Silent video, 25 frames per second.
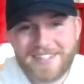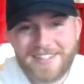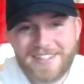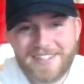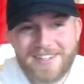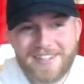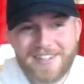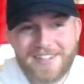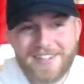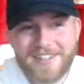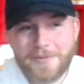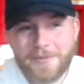
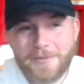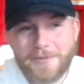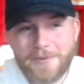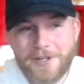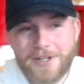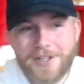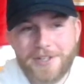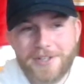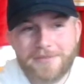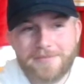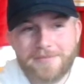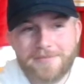All right.
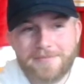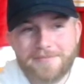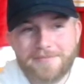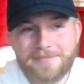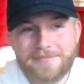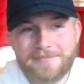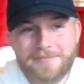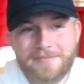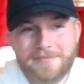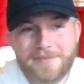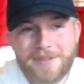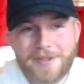Well,
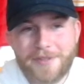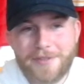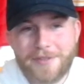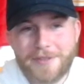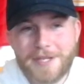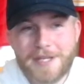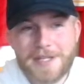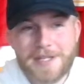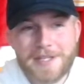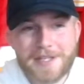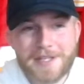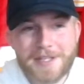the
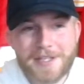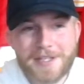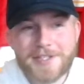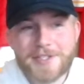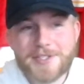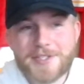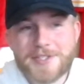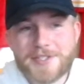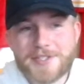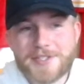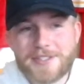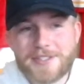thing is,